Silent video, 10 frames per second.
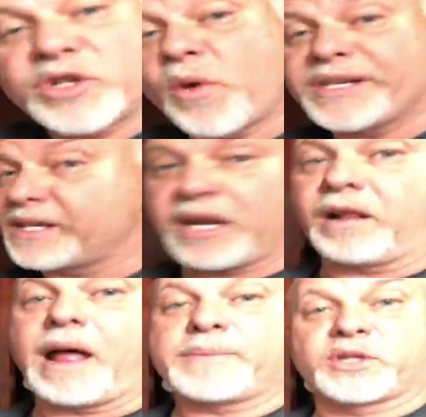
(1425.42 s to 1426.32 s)
no reason to
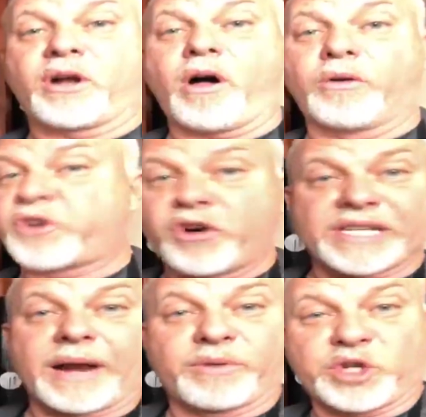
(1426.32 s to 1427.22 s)
collapse at all. It turns
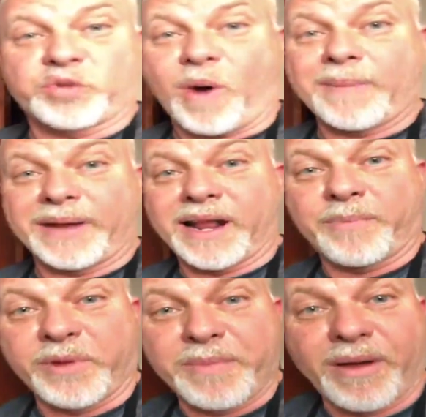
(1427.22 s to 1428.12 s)
out it was just wiping it
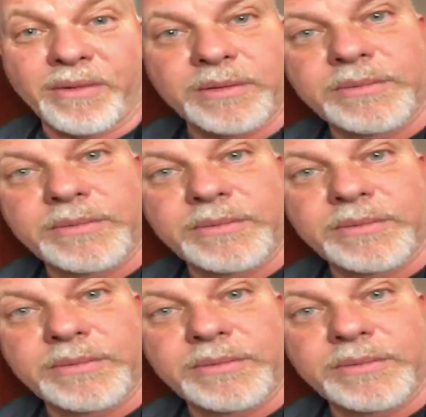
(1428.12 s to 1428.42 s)
up with milk.